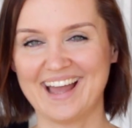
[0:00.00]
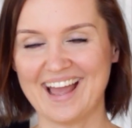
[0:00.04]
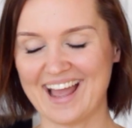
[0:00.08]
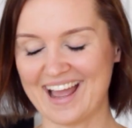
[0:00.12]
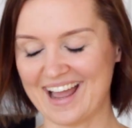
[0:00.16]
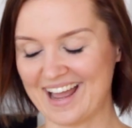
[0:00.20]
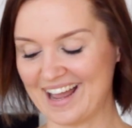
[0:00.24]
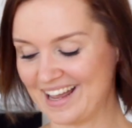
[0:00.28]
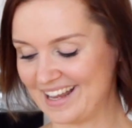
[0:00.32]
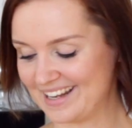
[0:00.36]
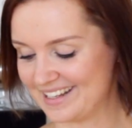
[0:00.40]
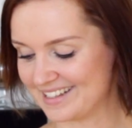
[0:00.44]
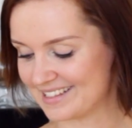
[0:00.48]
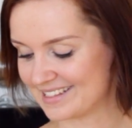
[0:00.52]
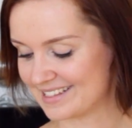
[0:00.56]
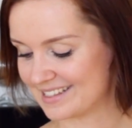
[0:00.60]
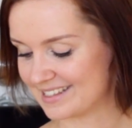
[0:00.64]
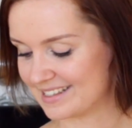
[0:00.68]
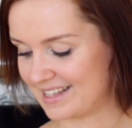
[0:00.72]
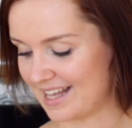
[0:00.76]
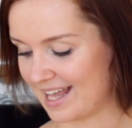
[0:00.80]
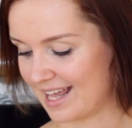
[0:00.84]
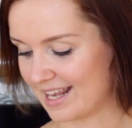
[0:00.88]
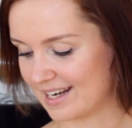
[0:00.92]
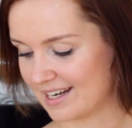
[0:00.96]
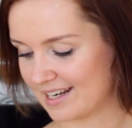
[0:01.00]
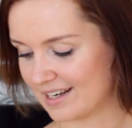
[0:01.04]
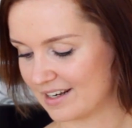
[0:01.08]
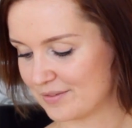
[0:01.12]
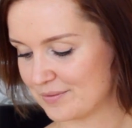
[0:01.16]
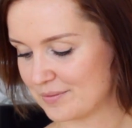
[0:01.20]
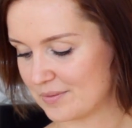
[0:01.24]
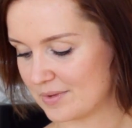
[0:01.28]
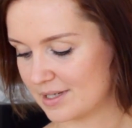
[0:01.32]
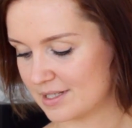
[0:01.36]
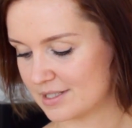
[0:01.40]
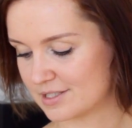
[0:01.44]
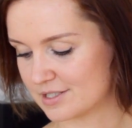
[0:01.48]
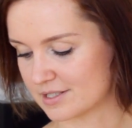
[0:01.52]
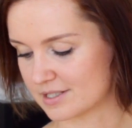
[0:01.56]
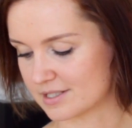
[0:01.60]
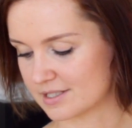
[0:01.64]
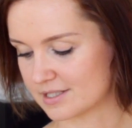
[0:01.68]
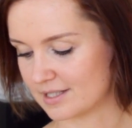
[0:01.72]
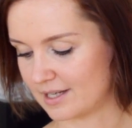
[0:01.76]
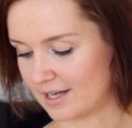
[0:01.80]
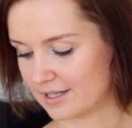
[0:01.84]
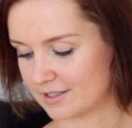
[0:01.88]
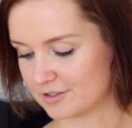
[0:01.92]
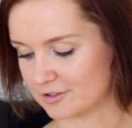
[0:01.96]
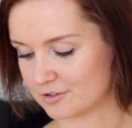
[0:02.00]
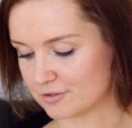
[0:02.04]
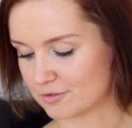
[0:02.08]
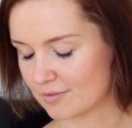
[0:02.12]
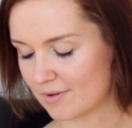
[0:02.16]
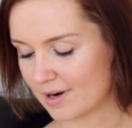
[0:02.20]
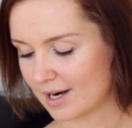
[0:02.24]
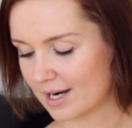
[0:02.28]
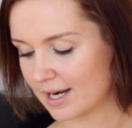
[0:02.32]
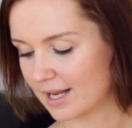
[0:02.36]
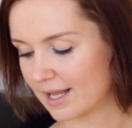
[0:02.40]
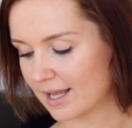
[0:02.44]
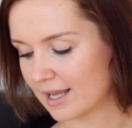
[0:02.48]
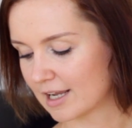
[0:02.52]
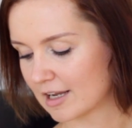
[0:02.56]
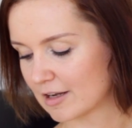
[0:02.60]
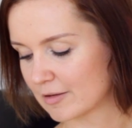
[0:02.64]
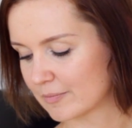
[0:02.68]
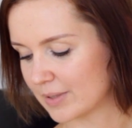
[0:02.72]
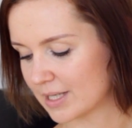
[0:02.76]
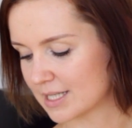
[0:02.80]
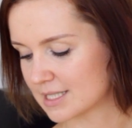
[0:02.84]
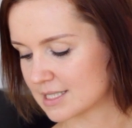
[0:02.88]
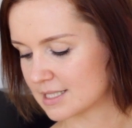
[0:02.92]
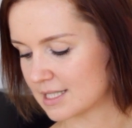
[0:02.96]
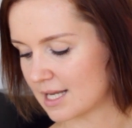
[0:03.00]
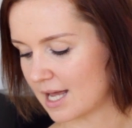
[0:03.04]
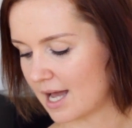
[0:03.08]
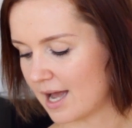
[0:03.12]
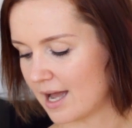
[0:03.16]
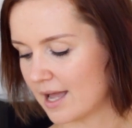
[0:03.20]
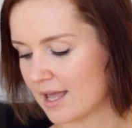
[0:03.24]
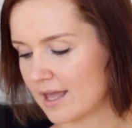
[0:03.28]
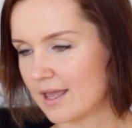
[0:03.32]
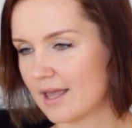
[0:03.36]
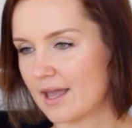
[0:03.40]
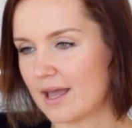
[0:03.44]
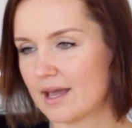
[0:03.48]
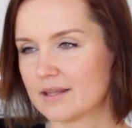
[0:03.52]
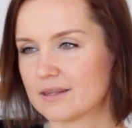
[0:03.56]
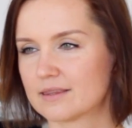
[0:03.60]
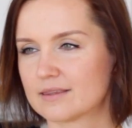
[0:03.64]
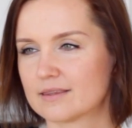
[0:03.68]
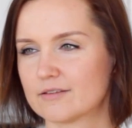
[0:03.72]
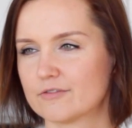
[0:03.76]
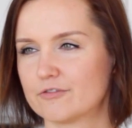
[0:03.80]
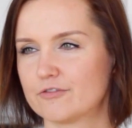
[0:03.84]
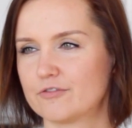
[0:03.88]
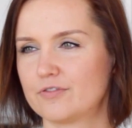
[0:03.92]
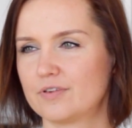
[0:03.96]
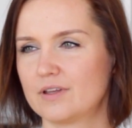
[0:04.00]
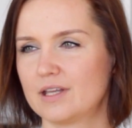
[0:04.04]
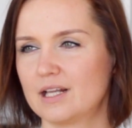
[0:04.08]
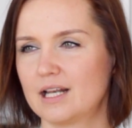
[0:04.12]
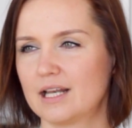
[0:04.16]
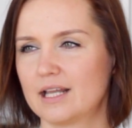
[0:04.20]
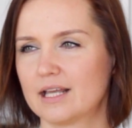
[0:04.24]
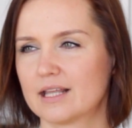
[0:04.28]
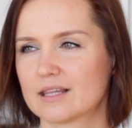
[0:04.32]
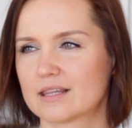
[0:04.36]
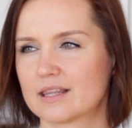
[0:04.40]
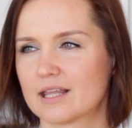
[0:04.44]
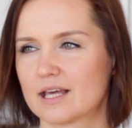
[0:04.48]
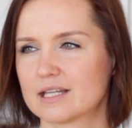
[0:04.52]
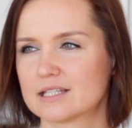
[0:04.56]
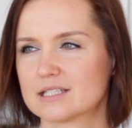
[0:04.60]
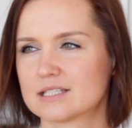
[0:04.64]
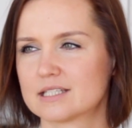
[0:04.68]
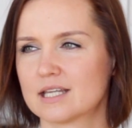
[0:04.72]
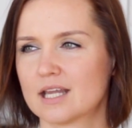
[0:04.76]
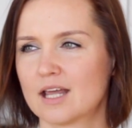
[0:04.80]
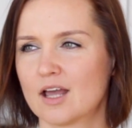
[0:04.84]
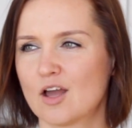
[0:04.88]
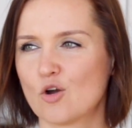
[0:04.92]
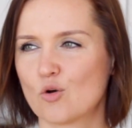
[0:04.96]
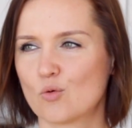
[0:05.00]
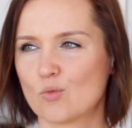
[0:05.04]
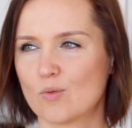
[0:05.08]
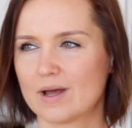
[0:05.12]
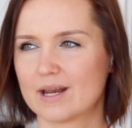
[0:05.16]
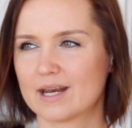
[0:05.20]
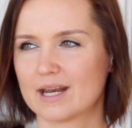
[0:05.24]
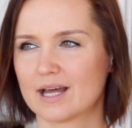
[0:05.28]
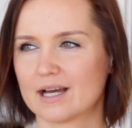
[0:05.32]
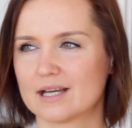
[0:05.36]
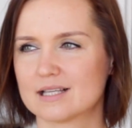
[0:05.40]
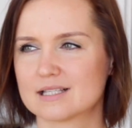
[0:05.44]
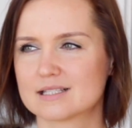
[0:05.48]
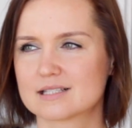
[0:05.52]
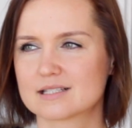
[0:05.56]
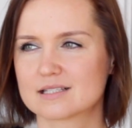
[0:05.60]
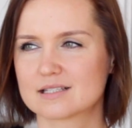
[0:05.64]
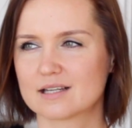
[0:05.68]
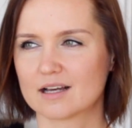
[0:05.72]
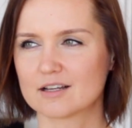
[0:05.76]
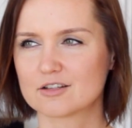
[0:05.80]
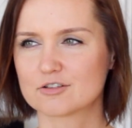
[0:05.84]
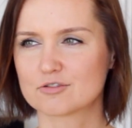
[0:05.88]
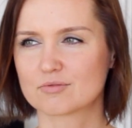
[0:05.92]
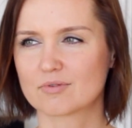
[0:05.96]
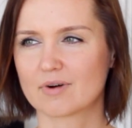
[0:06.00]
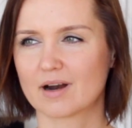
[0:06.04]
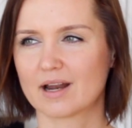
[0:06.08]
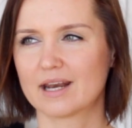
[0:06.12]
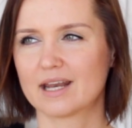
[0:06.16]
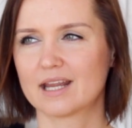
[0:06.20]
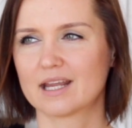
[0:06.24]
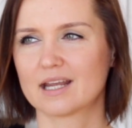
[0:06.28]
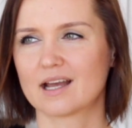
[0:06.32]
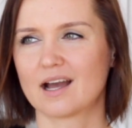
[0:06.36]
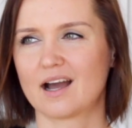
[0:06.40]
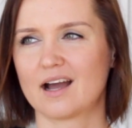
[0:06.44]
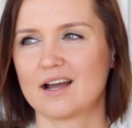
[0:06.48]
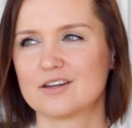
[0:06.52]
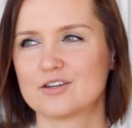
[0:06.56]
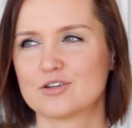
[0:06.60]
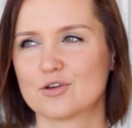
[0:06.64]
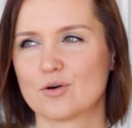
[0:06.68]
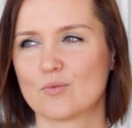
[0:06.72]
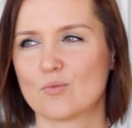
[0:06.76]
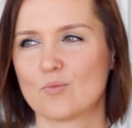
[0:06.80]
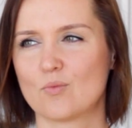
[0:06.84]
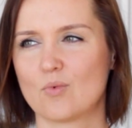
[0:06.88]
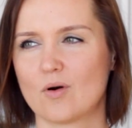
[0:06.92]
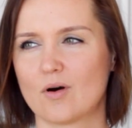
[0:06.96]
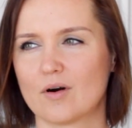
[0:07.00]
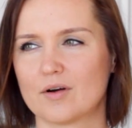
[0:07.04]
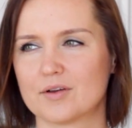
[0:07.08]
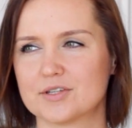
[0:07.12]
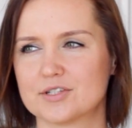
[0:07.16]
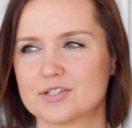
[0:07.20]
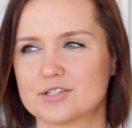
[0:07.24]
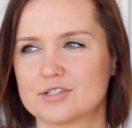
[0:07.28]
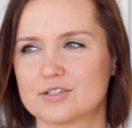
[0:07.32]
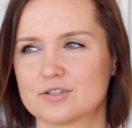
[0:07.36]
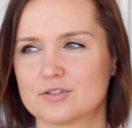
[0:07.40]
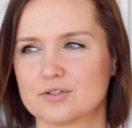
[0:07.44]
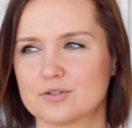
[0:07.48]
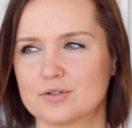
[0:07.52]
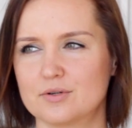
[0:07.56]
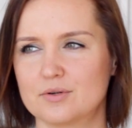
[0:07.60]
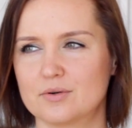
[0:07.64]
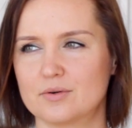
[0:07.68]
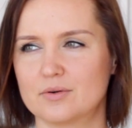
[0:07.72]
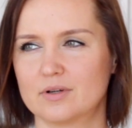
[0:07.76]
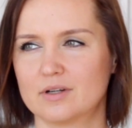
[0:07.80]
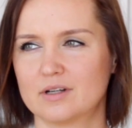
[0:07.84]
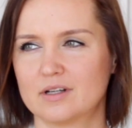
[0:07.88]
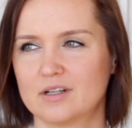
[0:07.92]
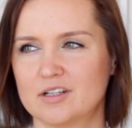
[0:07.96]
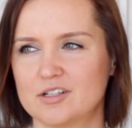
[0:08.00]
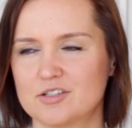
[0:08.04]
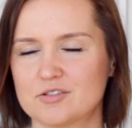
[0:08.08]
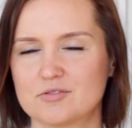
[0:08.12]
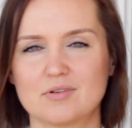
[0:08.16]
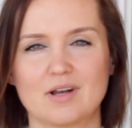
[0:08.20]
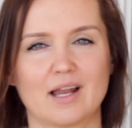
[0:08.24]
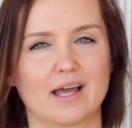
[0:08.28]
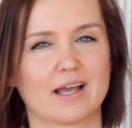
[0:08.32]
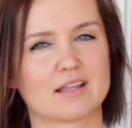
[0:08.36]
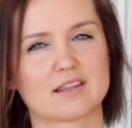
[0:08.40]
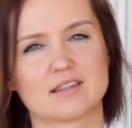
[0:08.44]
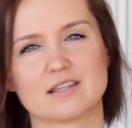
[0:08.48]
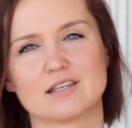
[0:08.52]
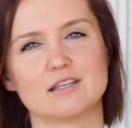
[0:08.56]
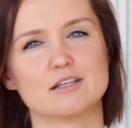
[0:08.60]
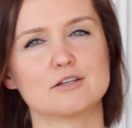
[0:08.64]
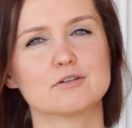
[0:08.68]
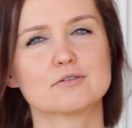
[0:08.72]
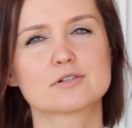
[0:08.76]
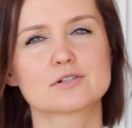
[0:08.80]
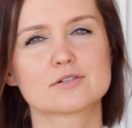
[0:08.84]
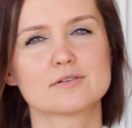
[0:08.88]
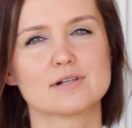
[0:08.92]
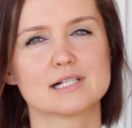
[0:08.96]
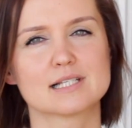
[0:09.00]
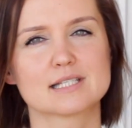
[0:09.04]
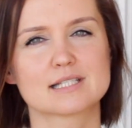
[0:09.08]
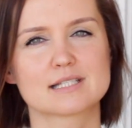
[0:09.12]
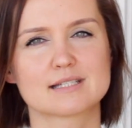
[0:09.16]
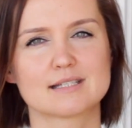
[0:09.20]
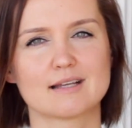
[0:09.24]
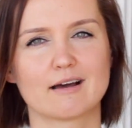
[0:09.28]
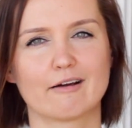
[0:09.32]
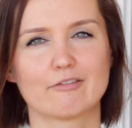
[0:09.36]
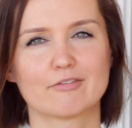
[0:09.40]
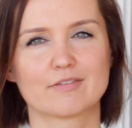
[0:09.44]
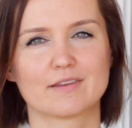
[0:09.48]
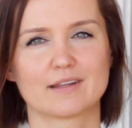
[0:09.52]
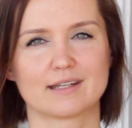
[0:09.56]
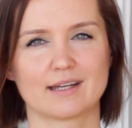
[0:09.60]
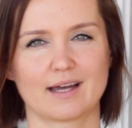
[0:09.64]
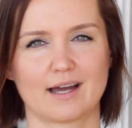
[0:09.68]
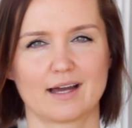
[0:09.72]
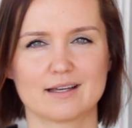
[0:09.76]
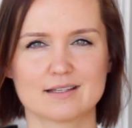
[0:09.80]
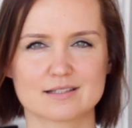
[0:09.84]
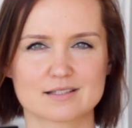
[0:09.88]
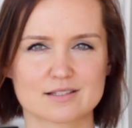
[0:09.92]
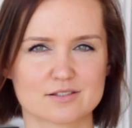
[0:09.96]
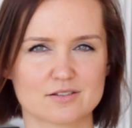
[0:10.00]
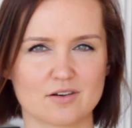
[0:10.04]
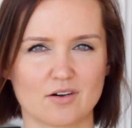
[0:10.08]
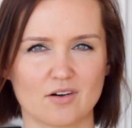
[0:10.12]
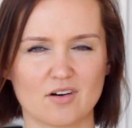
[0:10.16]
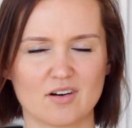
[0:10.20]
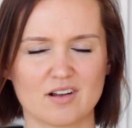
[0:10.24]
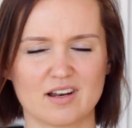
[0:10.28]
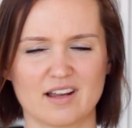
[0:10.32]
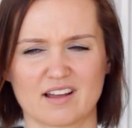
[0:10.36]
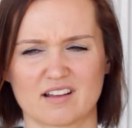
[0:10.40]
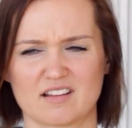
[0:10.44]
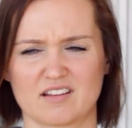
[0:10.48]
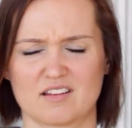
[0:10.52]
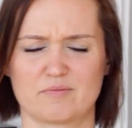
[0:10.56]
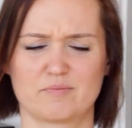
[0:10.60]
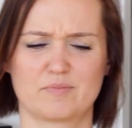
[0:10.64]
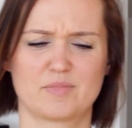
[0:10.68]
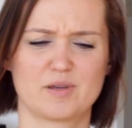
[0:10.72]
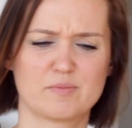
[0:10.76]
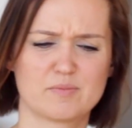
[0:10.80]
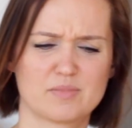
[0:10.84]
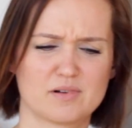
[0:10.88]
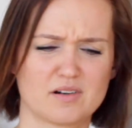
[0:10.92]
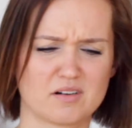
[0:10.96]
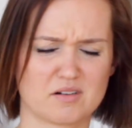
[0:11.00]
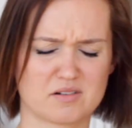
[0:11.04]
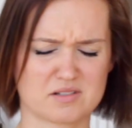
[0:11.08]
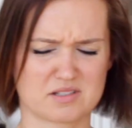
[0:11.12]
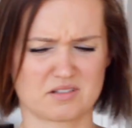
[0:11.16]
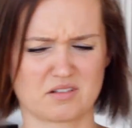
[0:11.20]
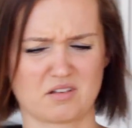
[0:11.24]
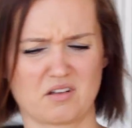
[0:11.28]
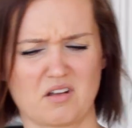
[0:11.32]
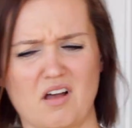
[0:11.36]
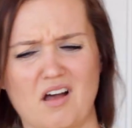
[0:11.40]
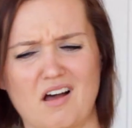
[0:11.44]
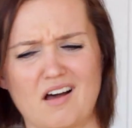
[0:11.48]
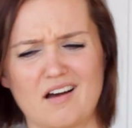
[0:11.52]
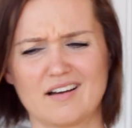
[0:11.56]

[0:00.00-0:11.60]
And then we just started running, but I had the feeling that when I start running, I don't want to do the usual stuff that I saw, when people always said,